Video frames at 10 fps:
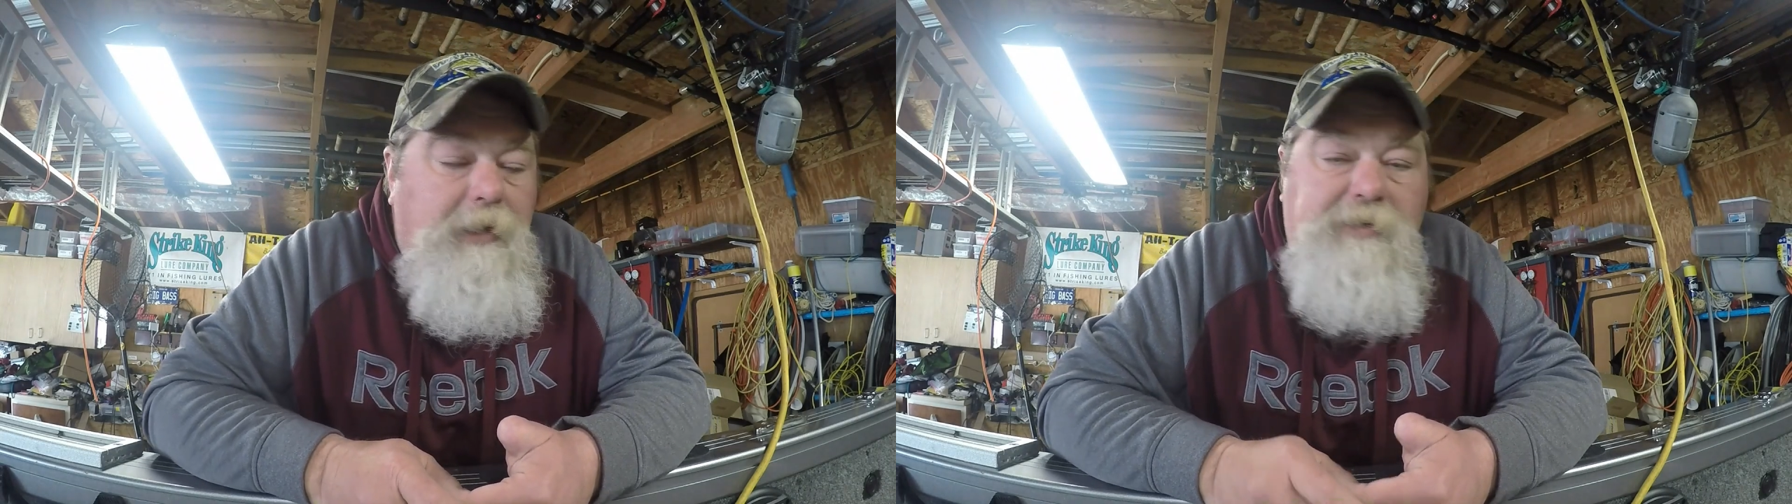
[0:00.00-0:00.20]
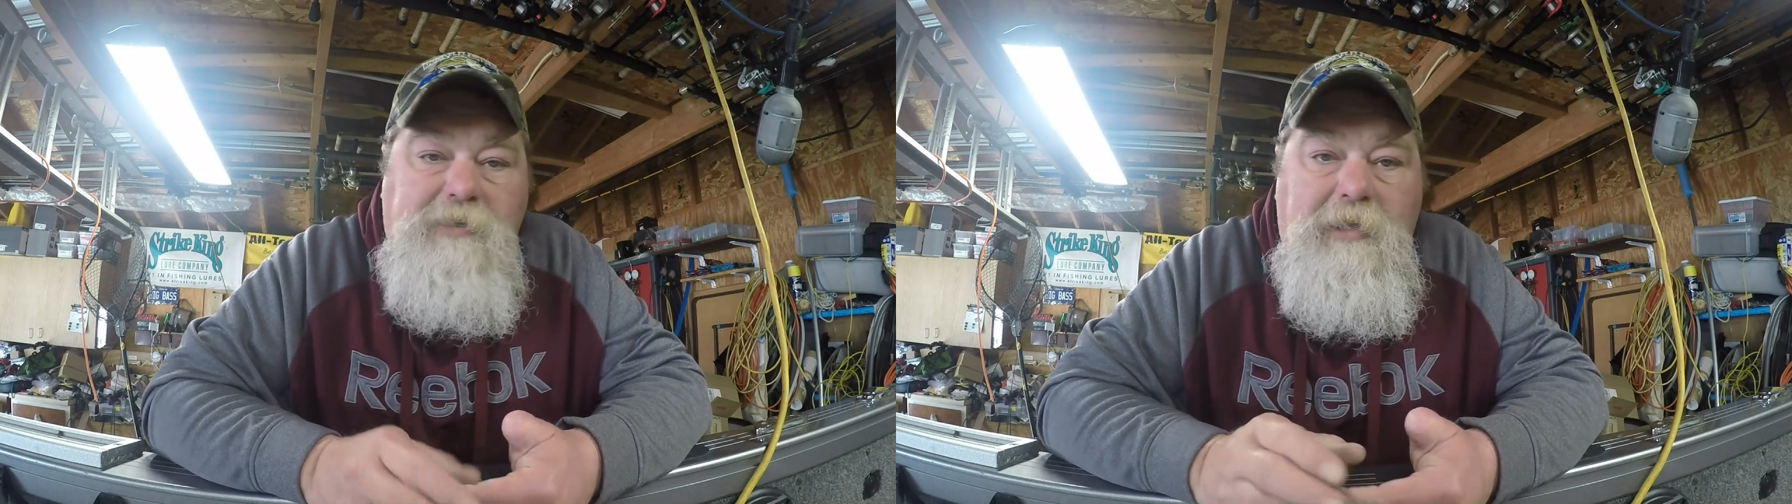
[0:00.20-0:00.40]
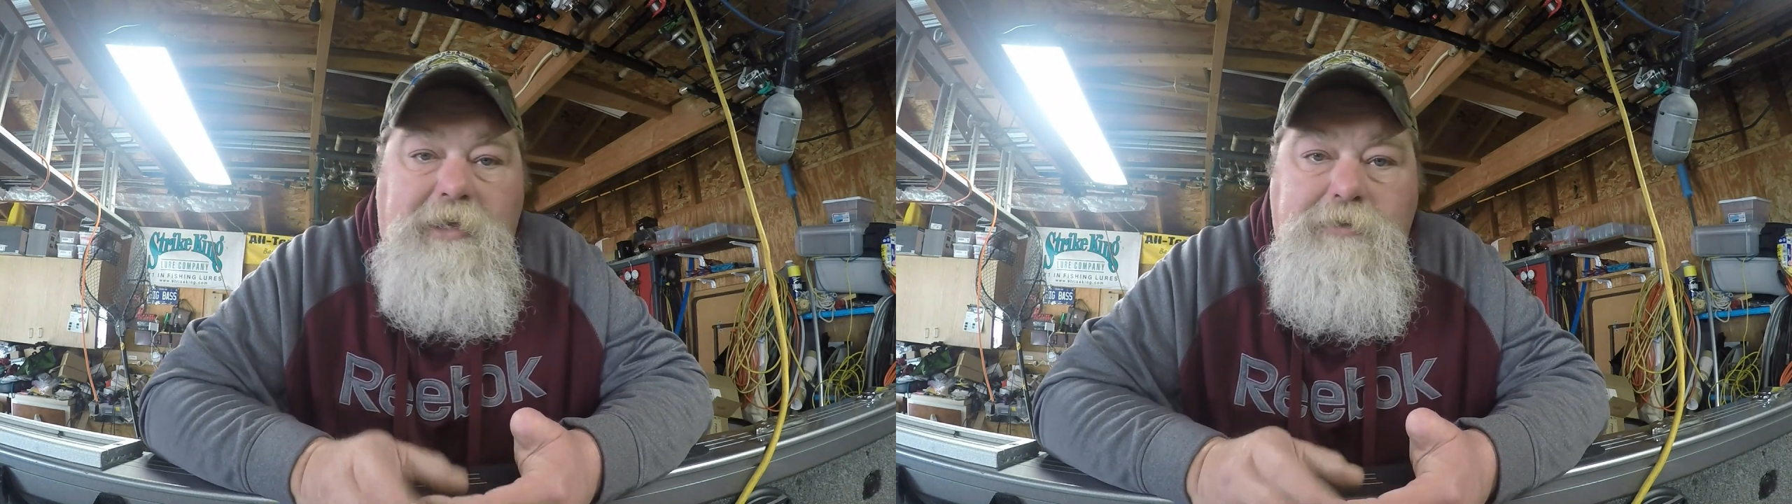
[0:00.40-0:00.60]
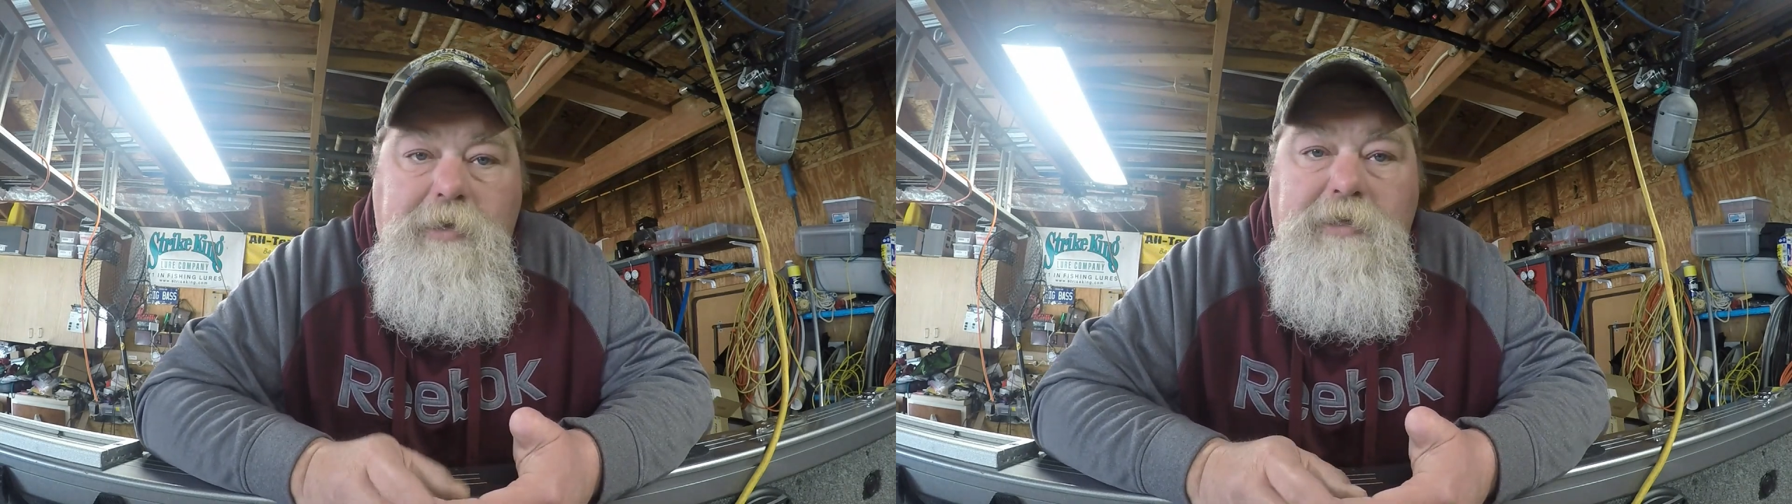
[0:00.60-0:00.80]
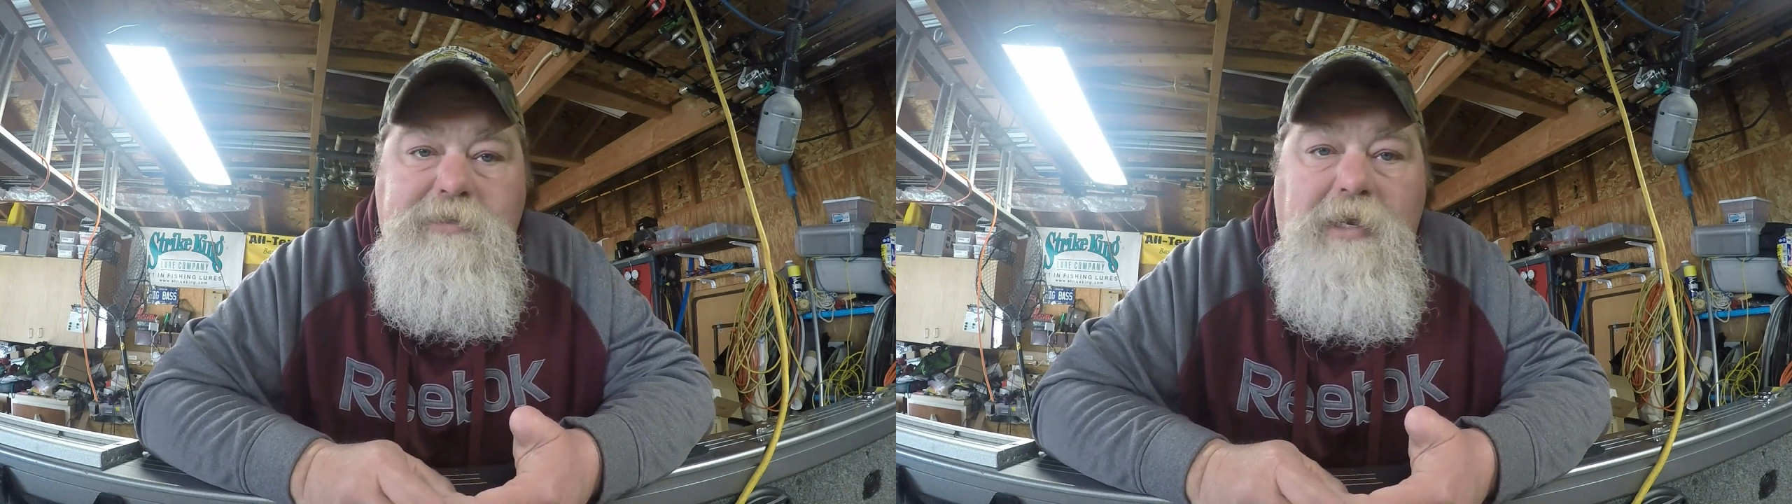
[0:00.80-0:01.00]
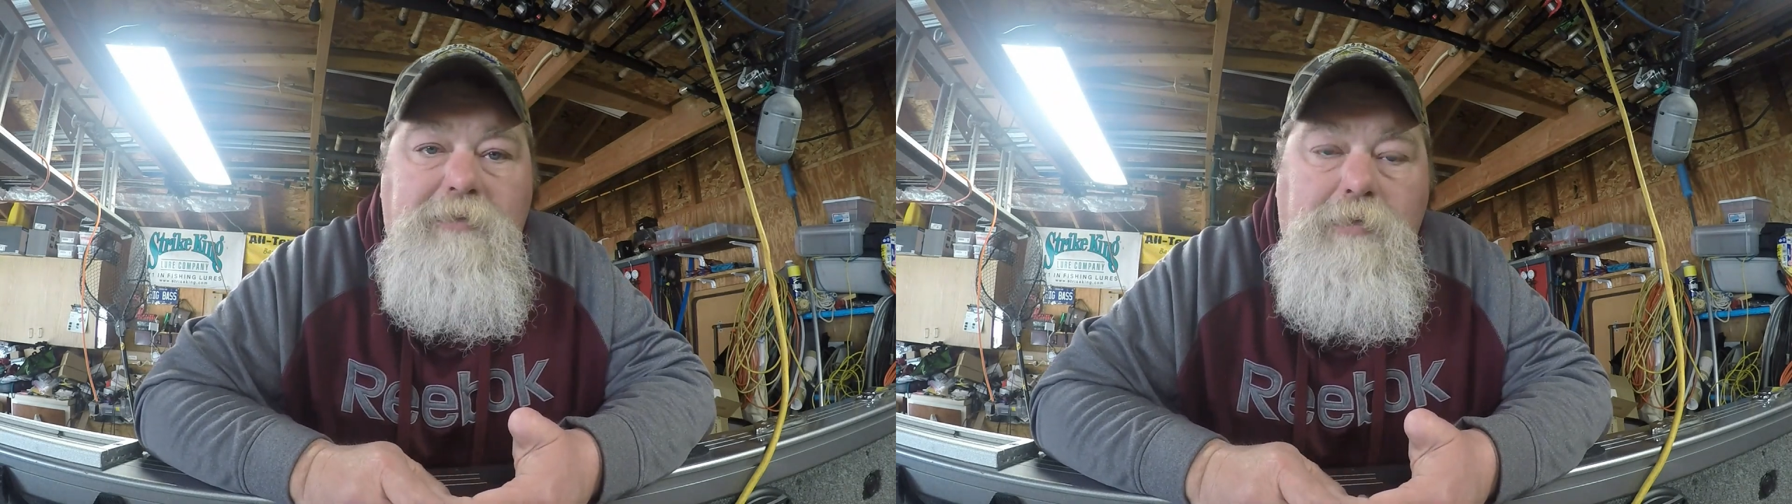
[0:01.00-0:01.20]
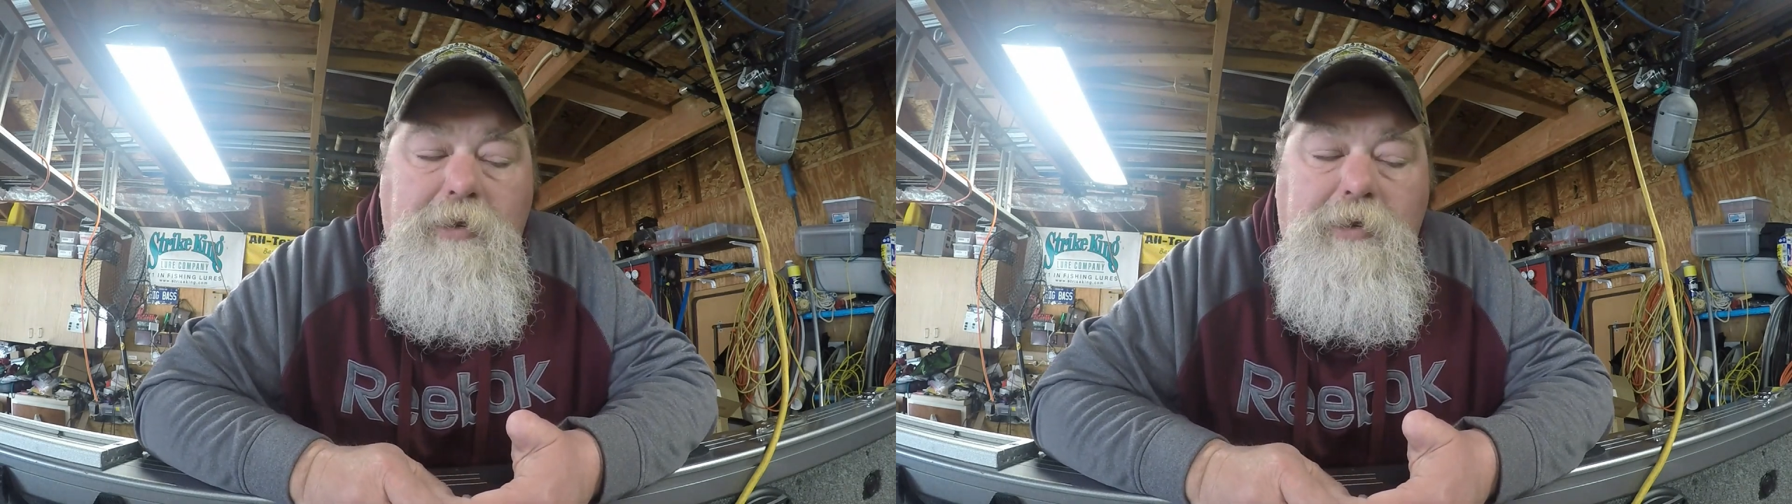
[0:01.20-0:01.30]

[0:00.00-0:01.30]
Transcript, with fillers: as electronics that I've